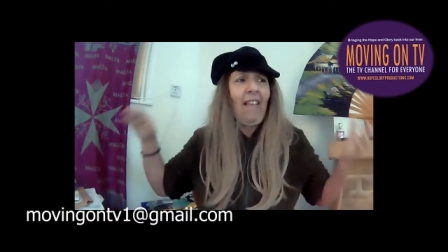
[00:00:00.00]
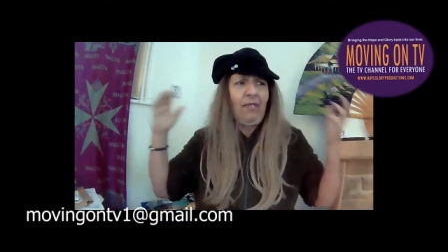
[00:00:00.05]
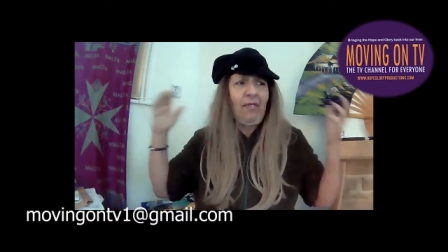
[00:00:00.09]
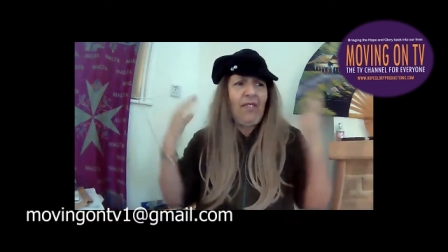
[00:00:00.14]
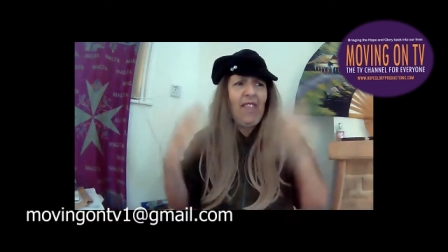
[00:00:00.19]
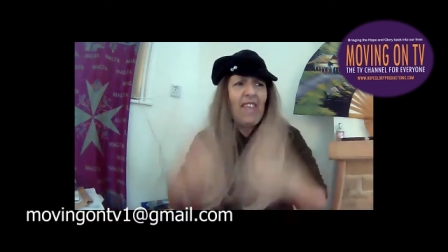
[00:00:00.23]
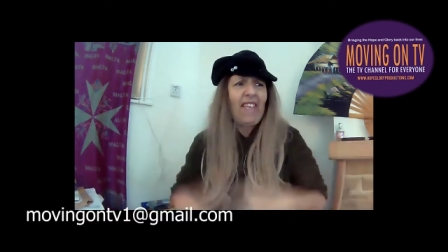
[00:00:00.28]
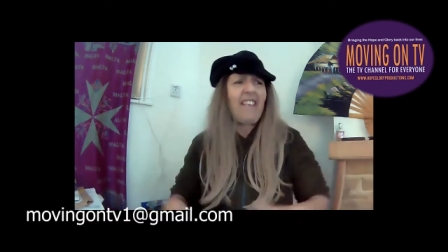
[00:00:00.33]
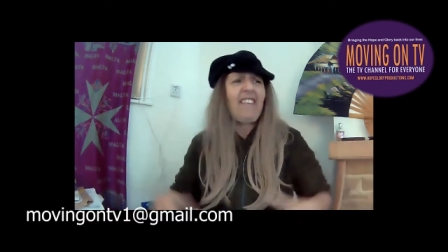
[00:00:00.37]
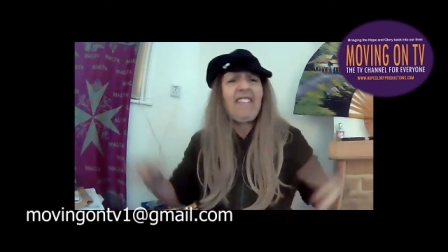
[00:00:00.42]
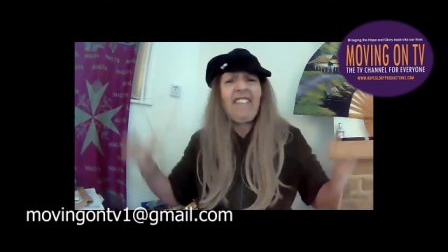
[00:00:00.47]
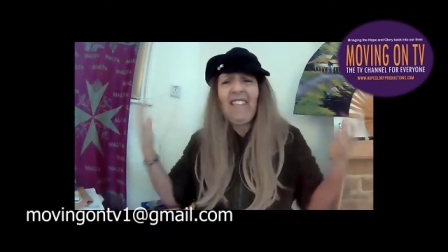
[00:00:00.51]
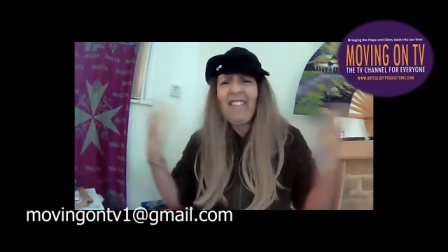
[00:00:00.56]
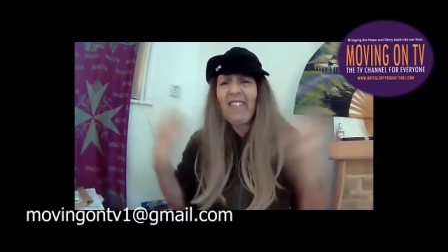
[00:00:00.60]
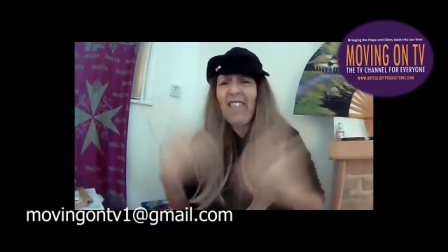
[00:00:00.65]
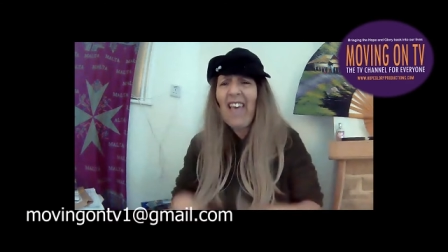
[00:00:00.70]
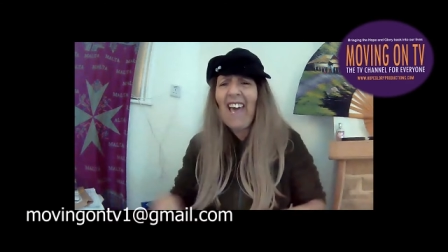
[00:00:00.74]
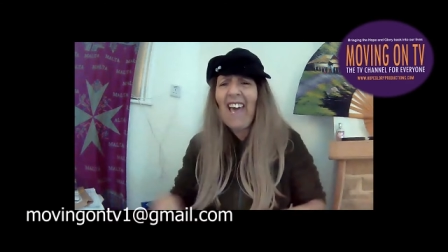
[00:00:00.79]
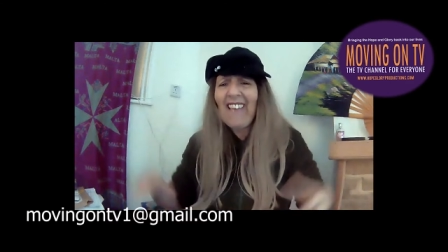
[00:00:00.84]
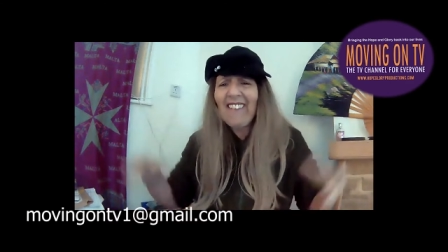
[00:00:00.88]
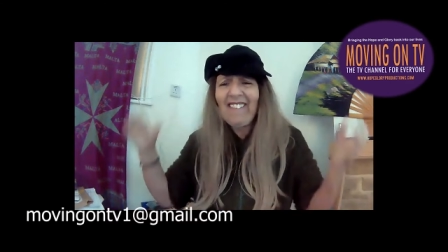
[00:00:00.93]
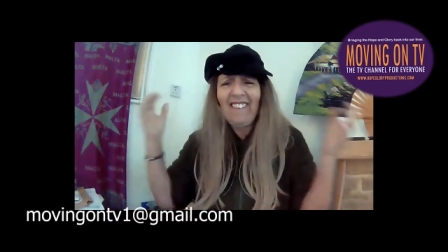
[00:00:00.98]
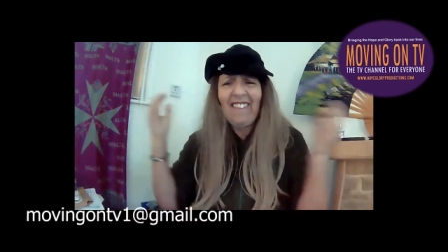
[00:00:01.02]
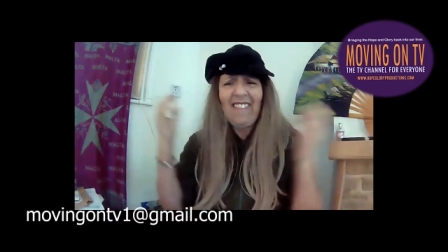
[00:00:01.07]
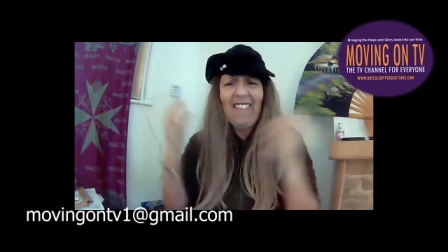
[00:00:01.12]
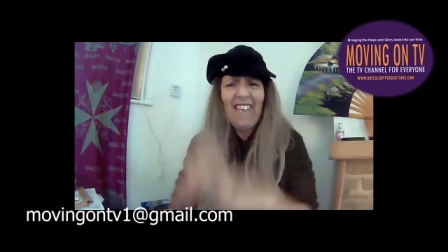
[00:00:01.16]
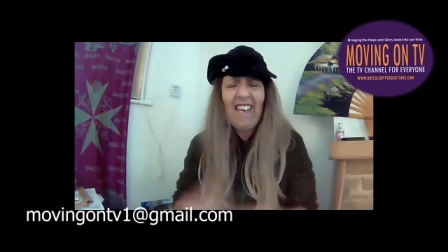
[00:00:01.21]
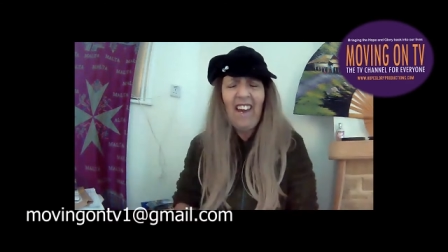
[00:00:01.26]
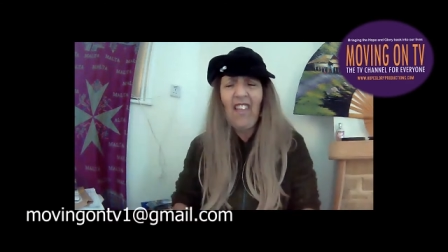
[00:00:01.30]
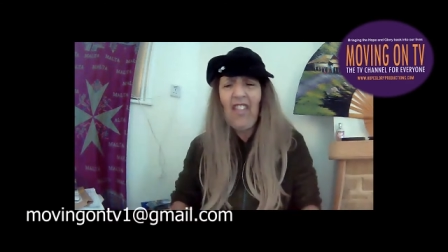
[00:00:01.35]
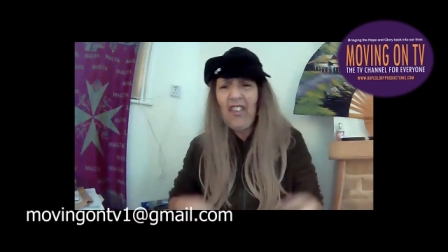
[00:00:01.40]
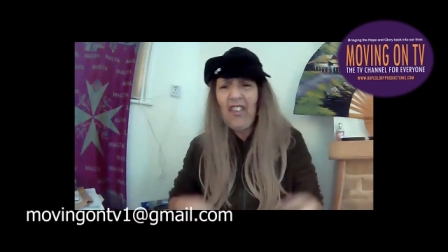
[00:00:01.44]
and this and that and
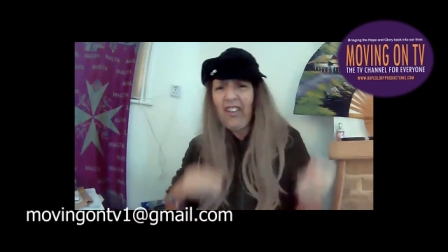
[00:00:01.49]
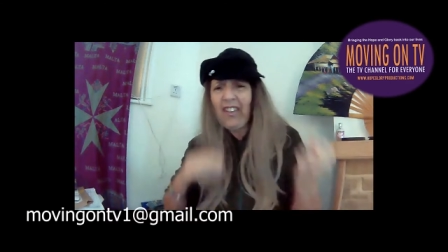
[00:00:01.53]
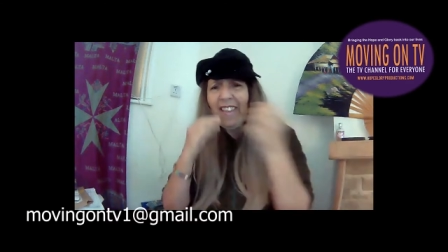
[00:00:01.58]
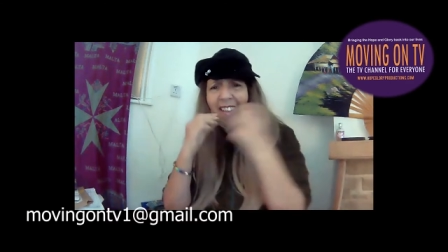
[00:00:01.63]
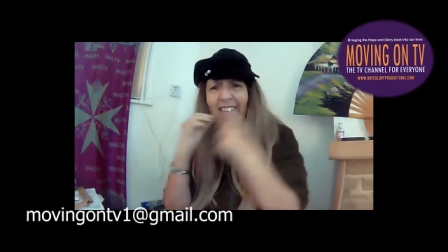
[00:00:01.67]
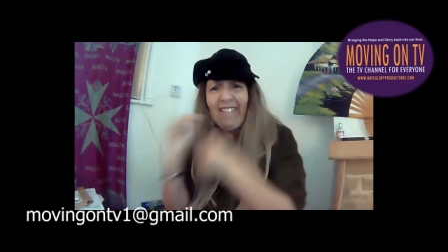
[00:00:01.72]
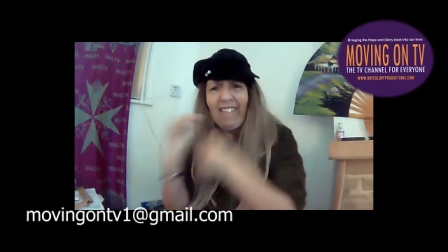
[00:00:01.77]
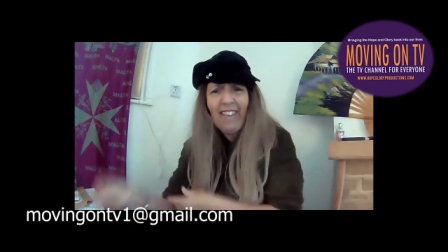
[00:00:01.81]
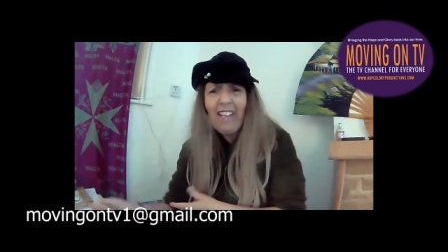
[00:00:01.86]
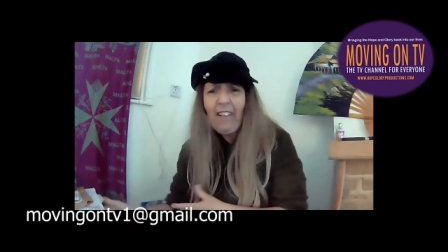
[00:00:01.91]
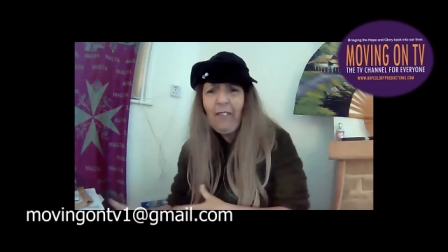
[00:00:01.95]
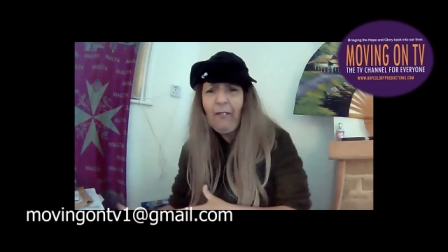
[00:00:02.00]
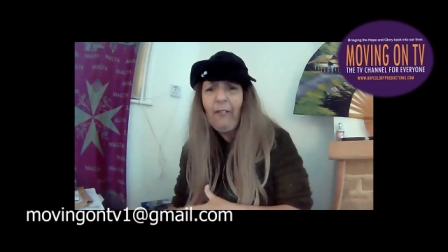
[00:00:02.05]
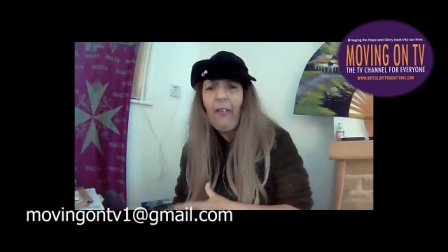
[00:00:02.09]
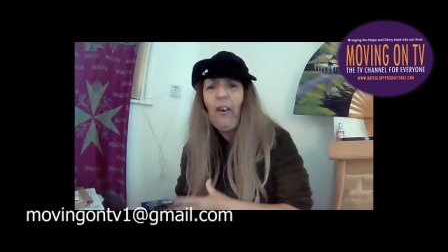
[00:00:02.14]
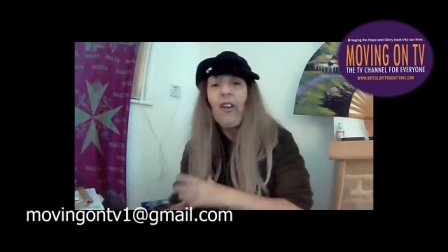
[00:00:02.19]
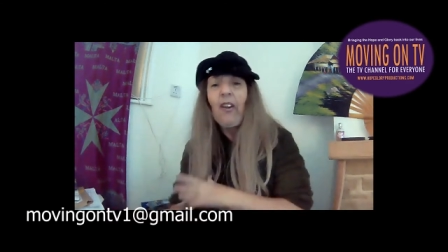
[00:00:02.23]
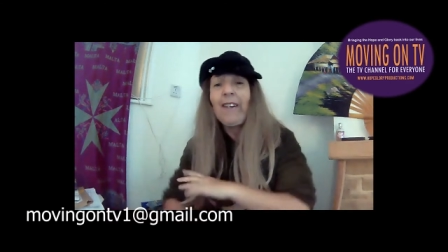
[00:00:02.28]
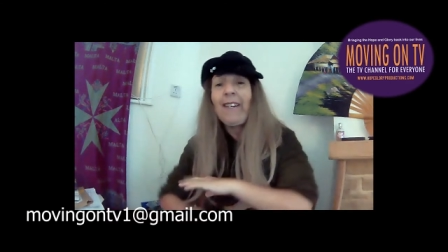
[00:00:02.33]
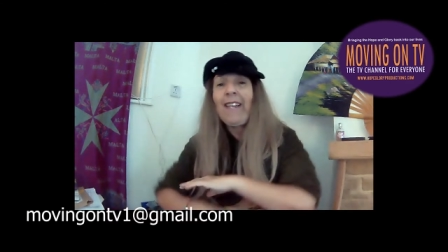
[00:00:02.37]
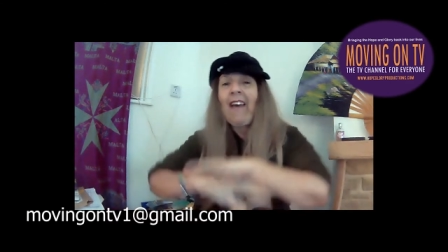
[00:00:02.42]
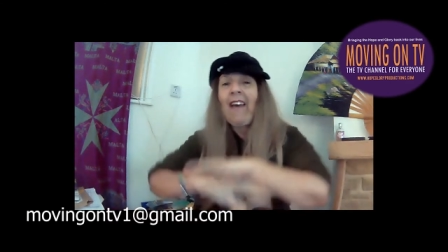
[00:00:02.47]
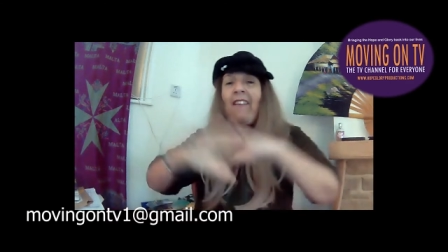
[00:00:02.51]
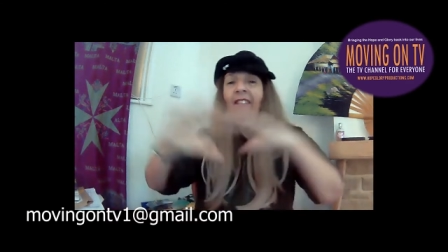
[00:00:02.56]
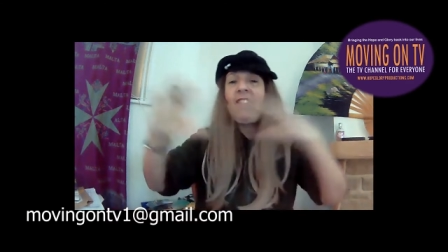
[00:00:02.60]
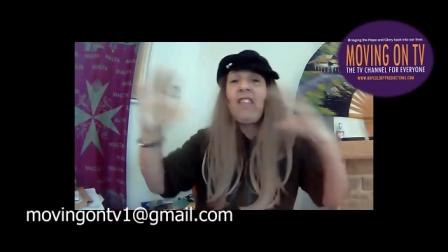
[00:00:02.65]
the other and the teeth falling out.